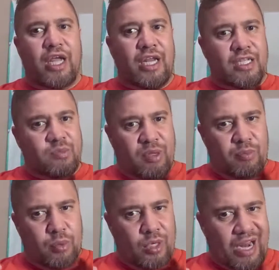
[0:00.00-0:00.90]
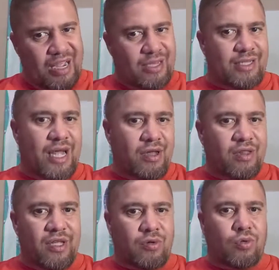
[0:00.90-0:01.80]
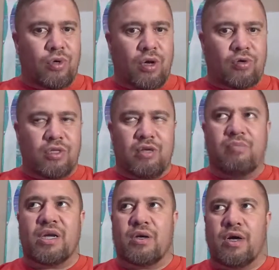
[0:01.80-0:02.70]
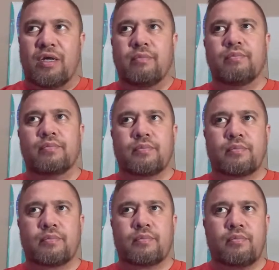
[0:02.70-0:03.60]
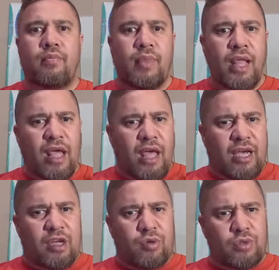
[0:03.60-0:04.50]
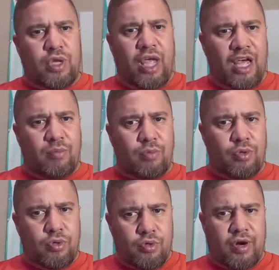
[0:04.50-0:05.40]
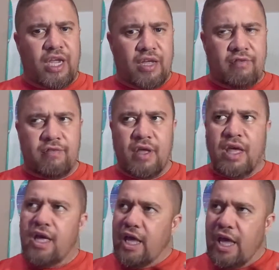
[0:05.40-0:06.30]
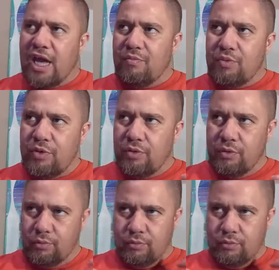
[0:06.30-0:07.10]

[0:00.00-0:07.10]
And as people lay down their kōrero on the marae, it can also help you grieve, help you